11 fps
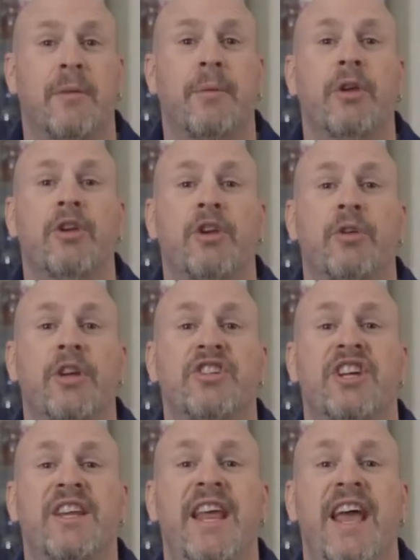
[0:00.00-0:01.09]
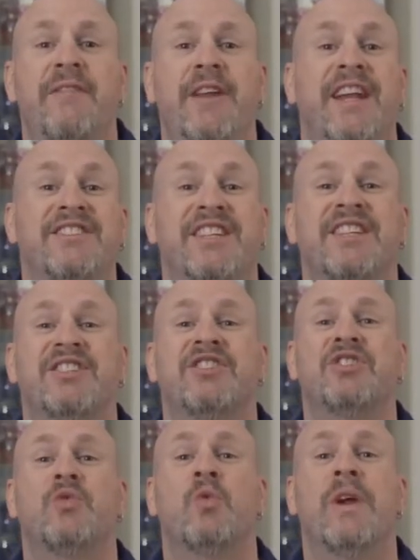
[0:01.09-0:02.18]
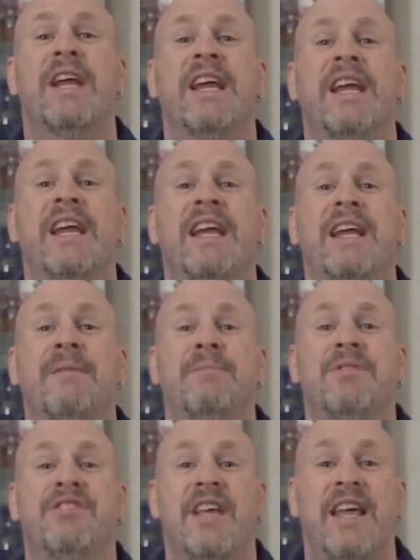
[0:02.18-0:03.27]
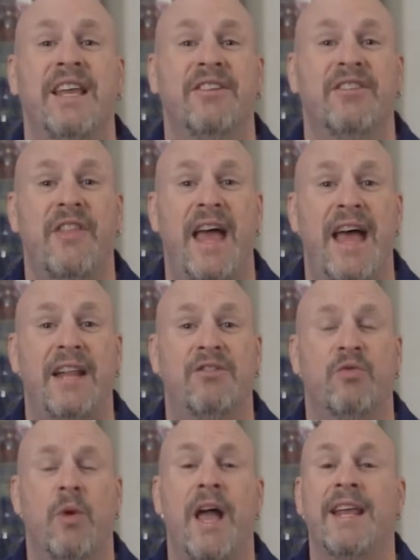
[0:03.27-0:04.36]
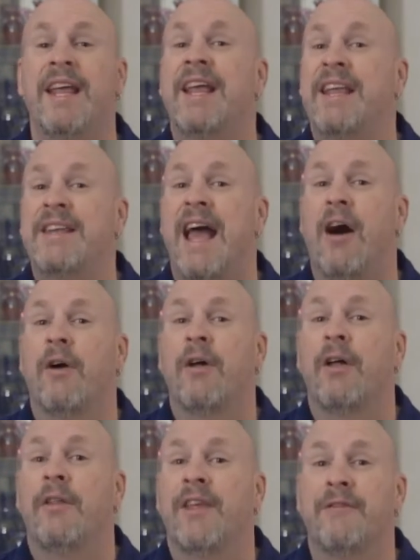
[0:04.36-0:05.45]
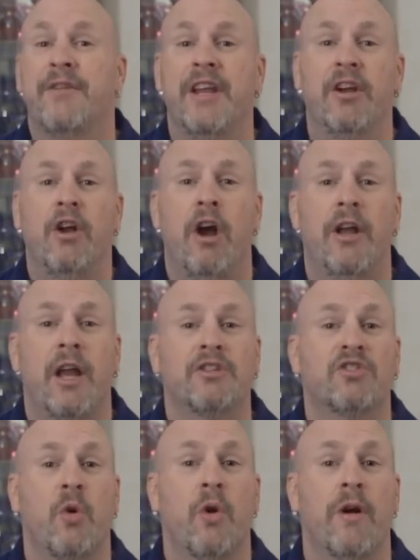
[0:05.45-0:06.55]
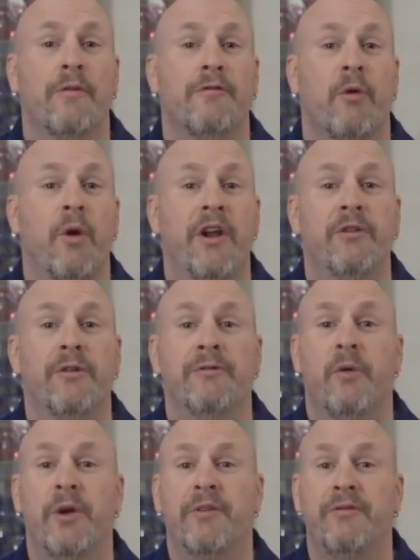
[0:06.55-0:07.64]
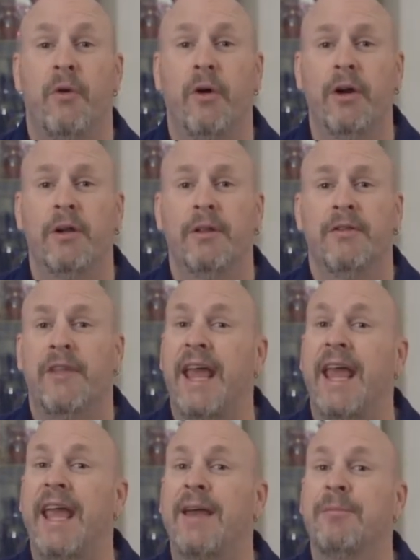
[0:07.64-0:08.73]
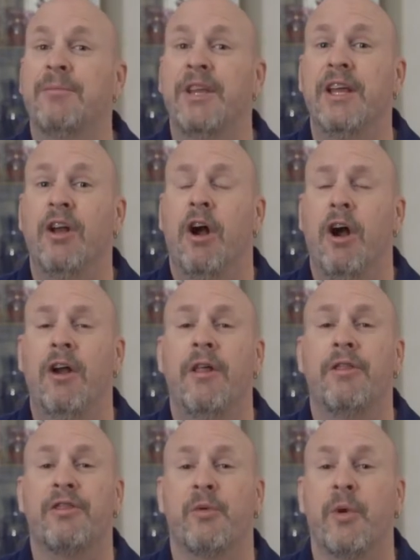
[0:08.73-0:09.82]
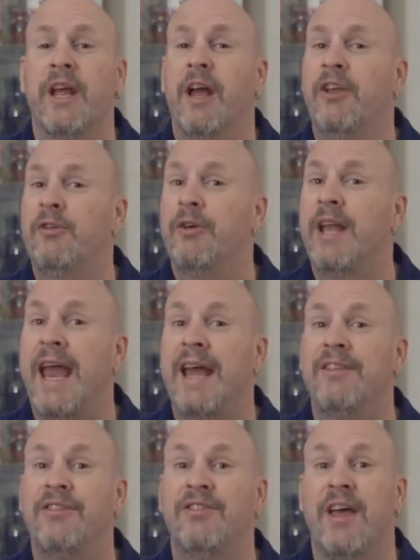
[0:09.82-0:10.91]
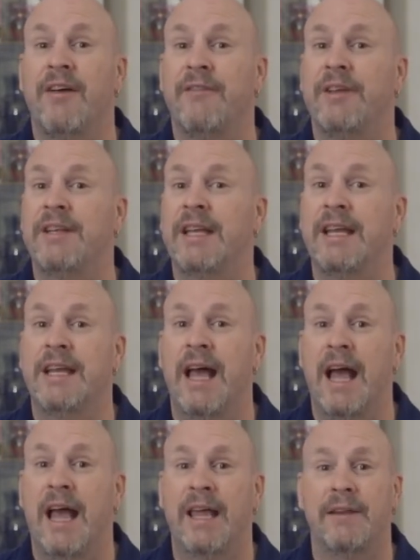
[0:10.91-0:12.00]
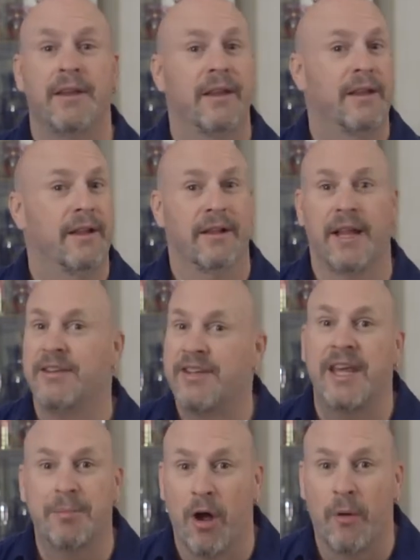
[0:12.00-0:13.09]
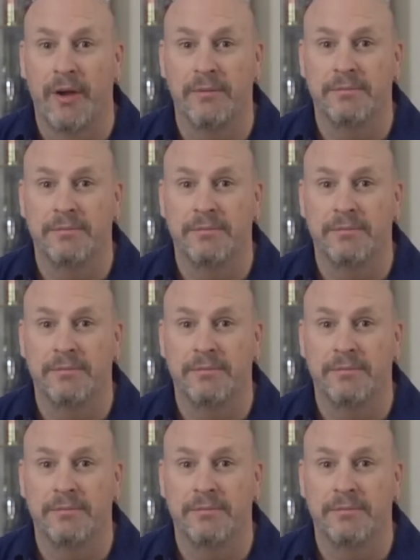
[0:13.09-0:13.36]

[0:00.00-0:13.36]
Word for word: up, Unigine Heaven. That's extreme settings. That's right. Now, the NVIDIA card got a score of 444, the AMD card 379. Let's keep going.